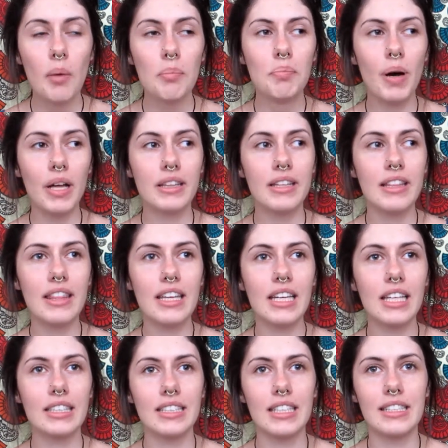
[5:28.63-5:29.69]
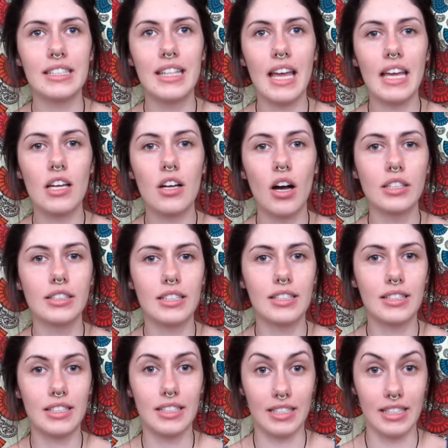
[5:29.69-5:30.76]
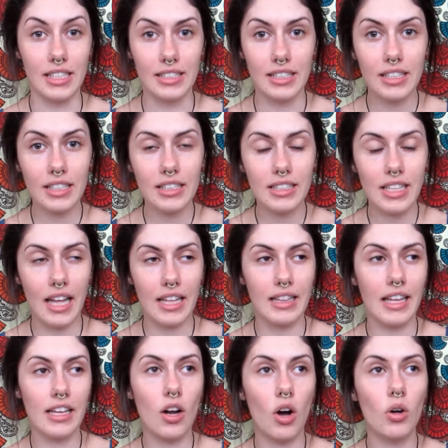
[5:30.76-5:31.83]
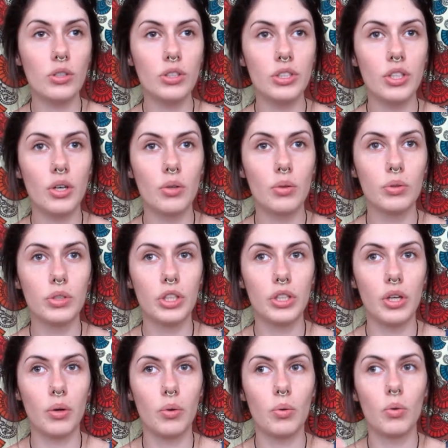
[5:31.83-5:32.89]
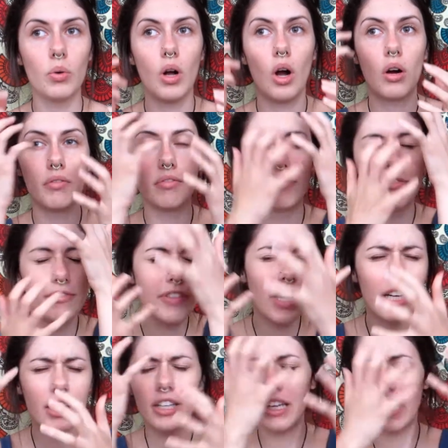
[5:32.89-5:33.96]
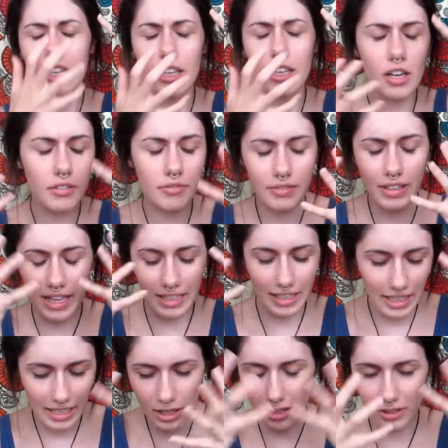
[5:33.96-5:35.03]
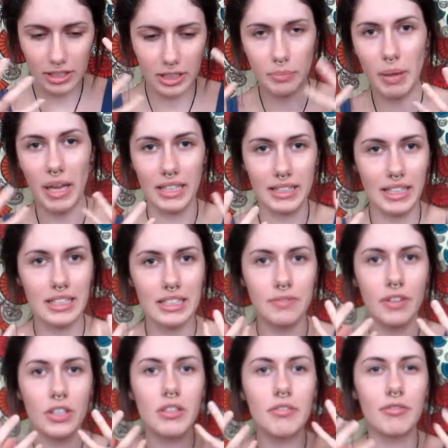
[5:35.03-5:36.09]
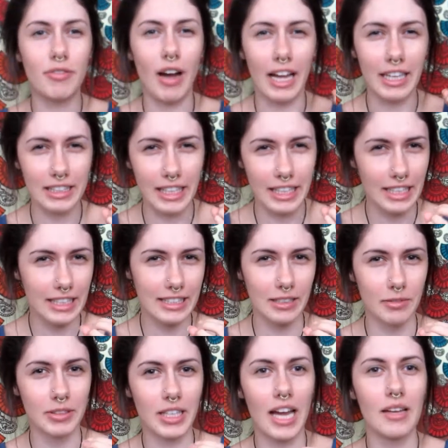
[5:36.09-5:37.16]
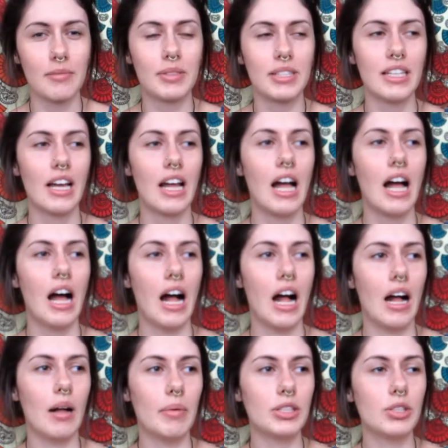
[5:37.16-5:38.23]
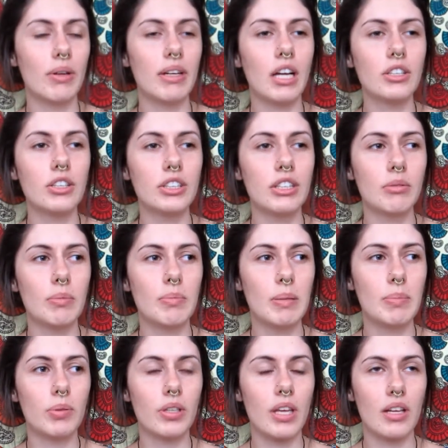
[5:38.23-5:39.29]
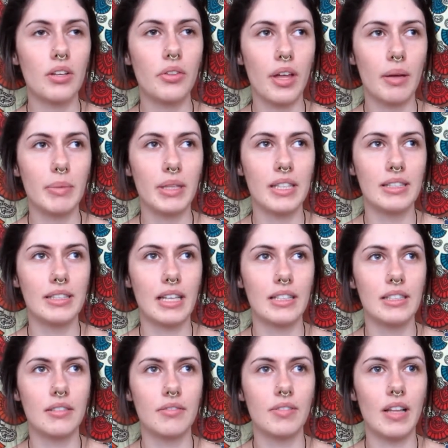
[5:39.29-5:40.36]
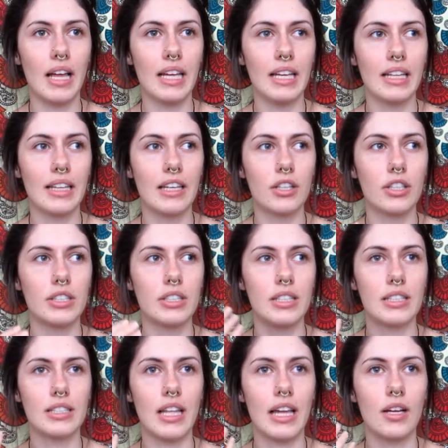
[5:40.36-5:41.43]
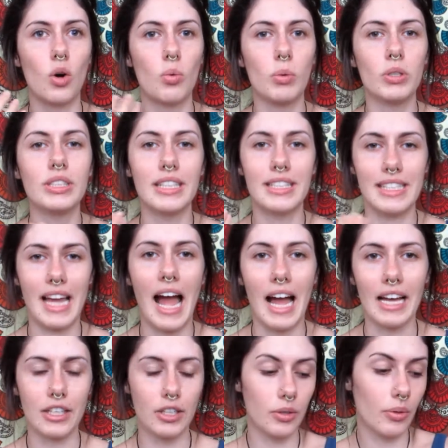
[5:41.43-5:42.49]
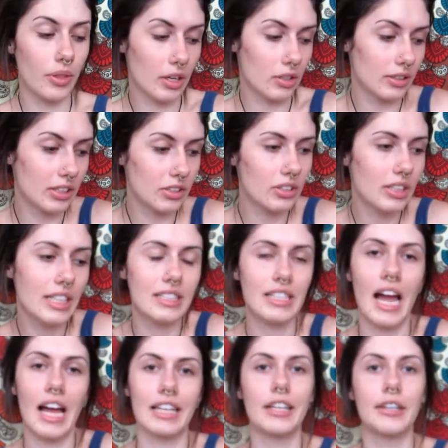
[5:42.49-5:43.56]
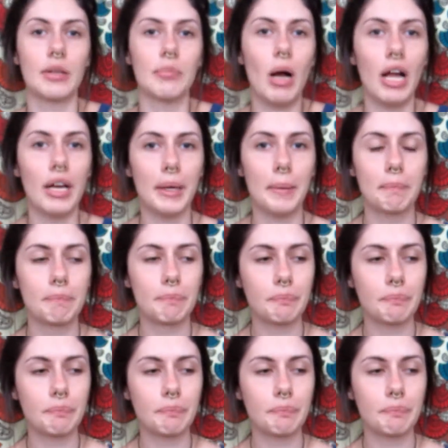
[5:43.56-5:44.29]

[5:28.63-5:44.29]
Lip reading: But the thing is they cause us diseases, and they also, are very in our space. Like, it's very violating sometimes. And so I understand why people kill them, in the sense of like there is this like almost attack, they're literally attacking our body.